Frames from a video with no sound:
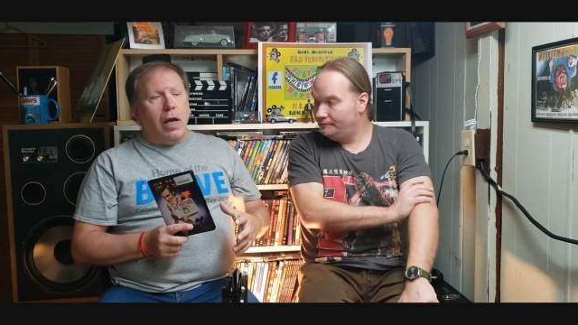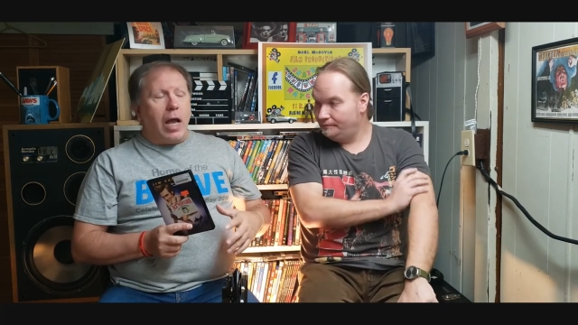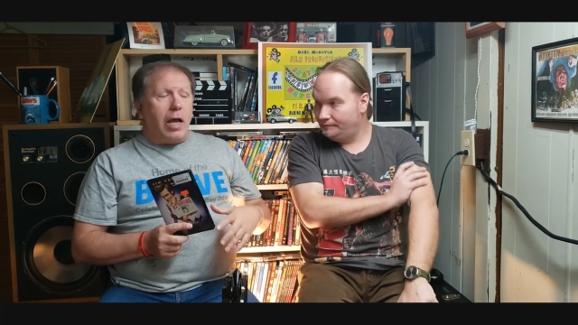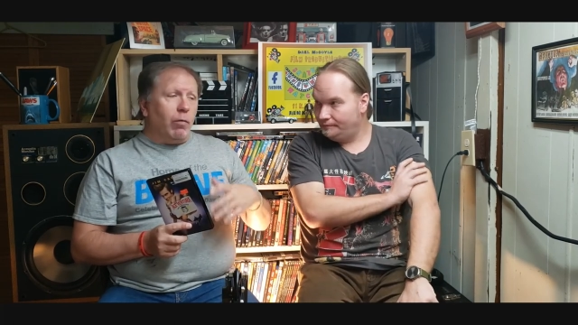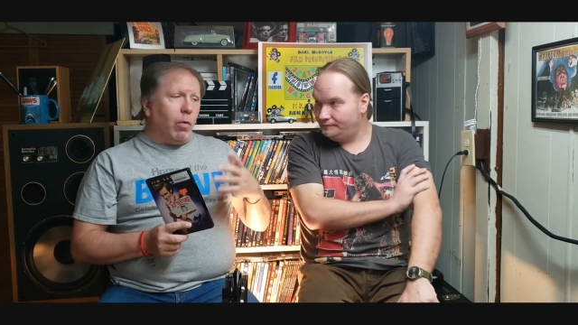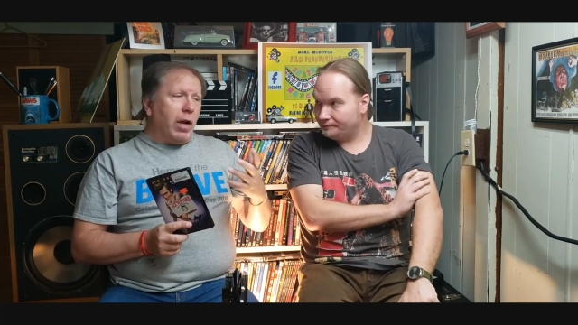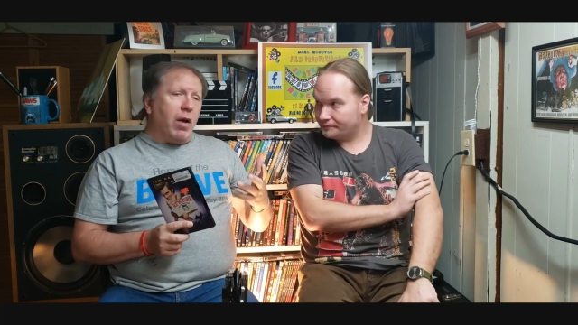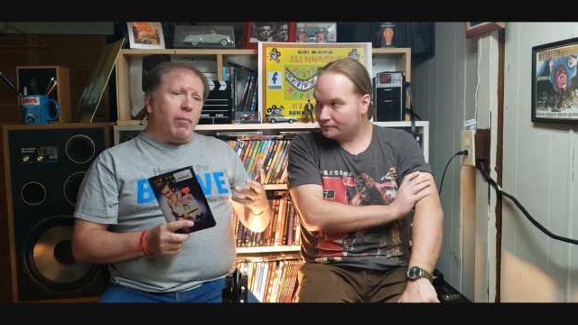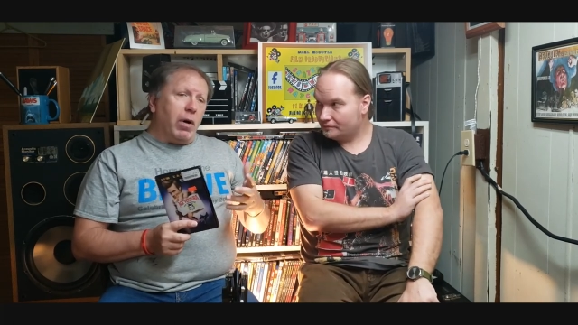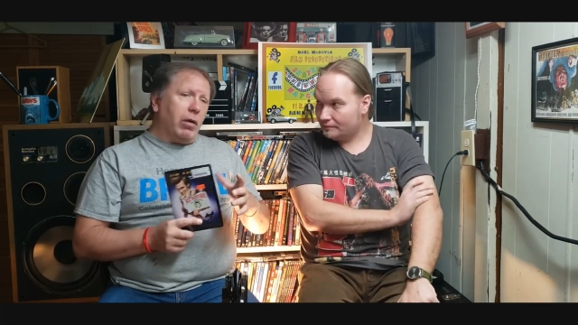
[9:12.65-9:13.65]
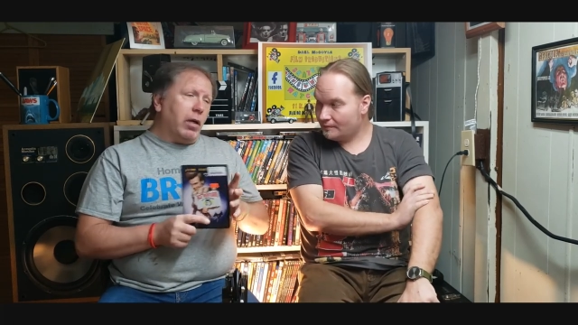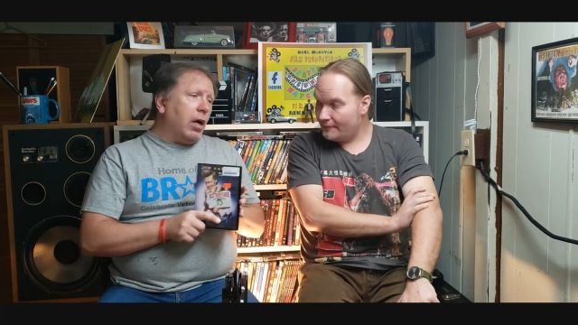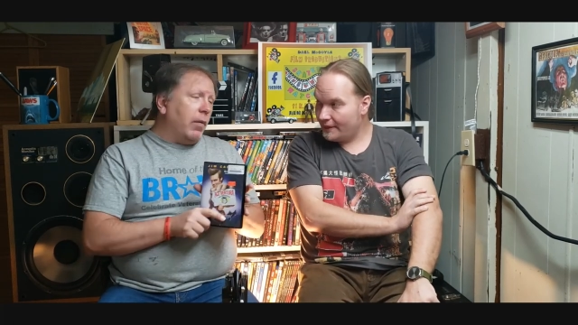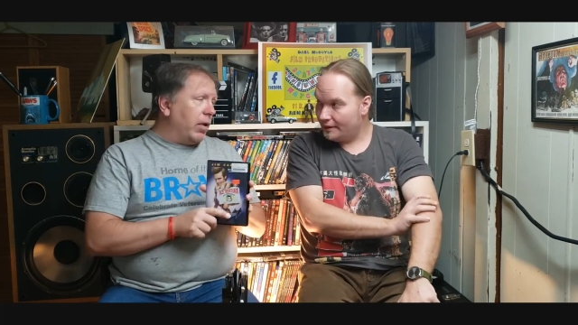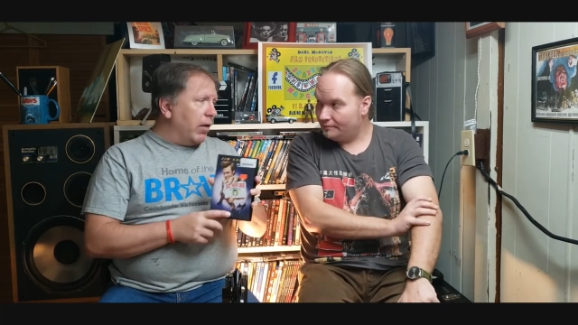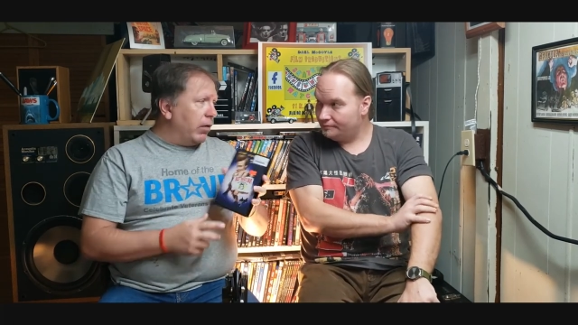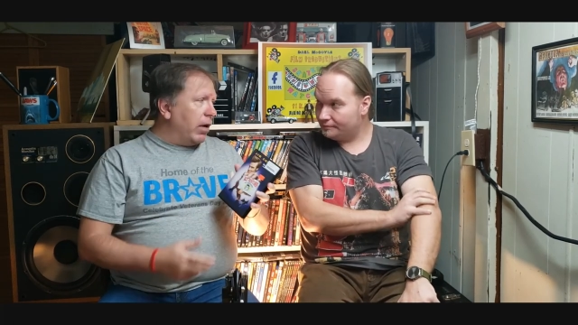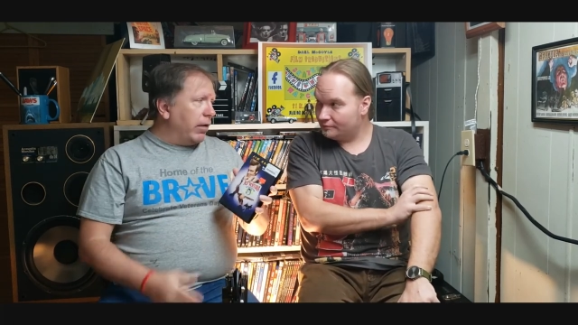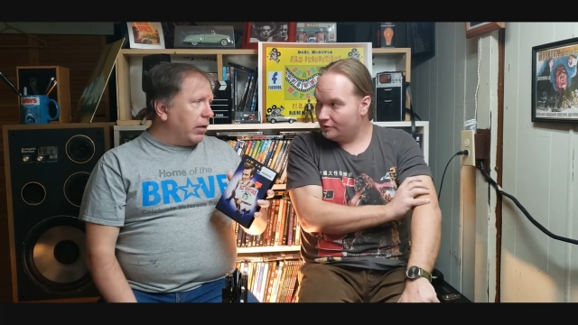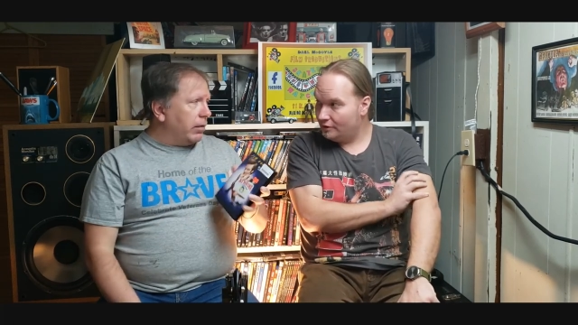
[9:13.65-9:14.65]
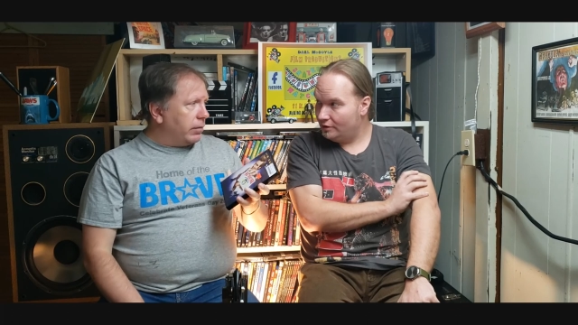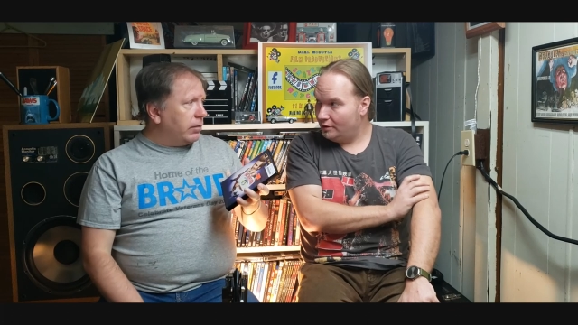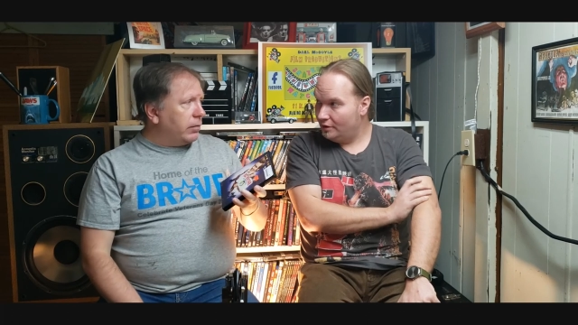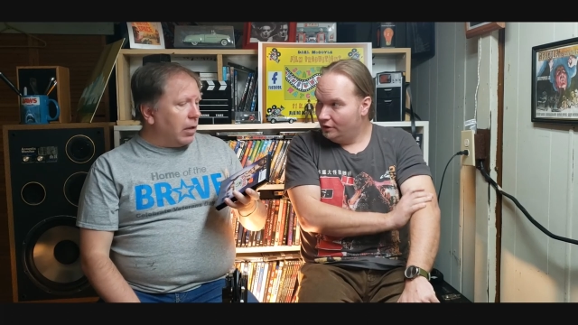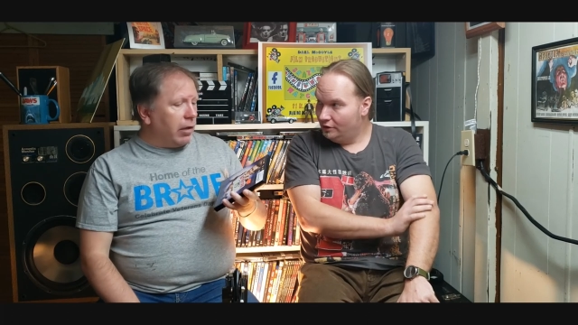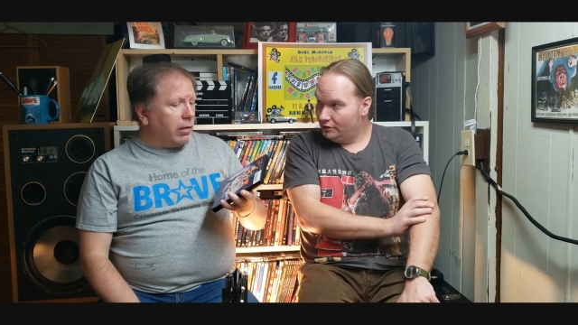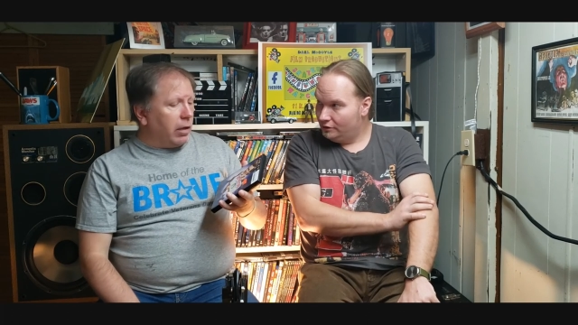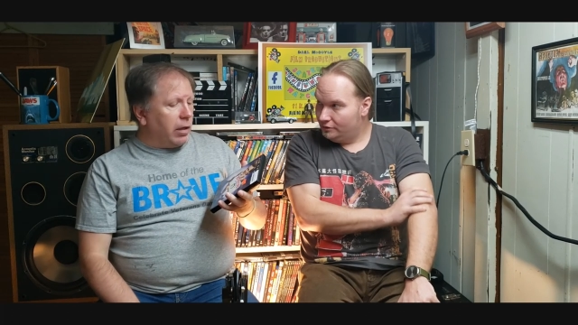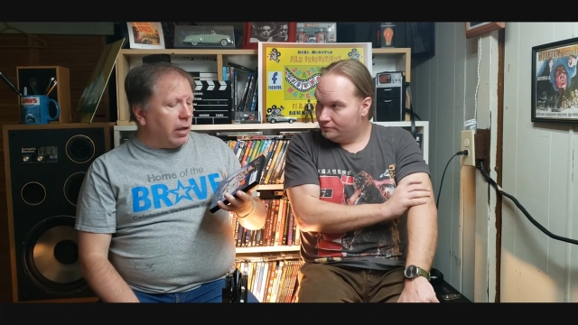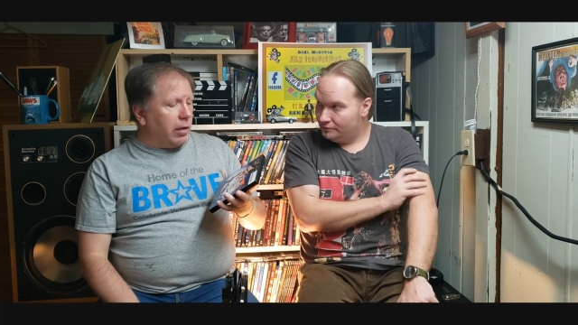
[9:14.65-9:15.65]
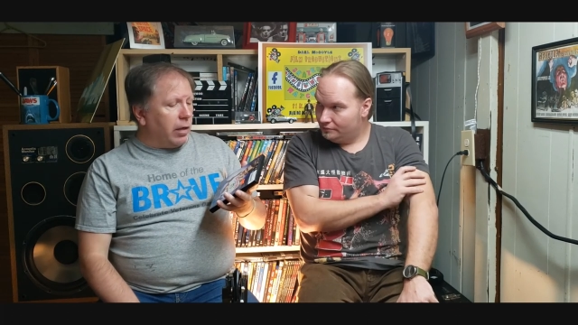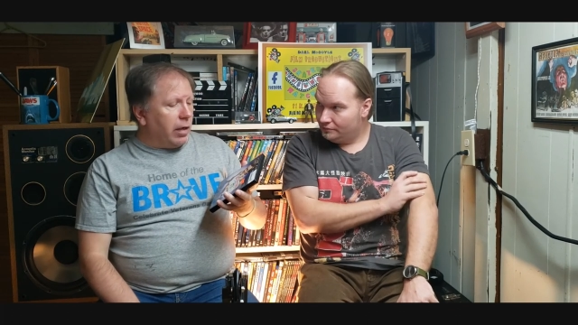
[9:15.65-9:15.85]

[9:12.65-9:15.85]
Speaker 1: I even went out and bought a copy of it after I got it.